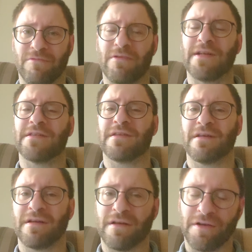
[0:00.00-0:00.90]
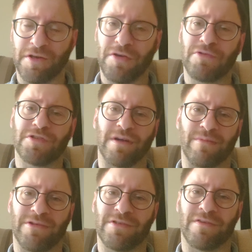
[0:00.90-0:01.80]
with huge
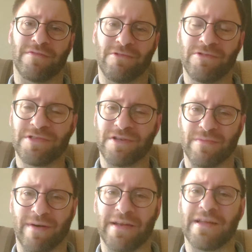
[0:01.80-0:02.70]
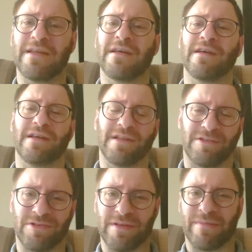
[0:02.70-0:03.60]
amount of goods or money
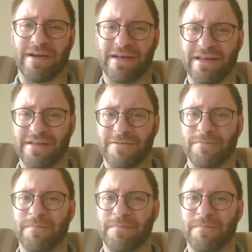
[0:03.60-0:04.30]
into the market.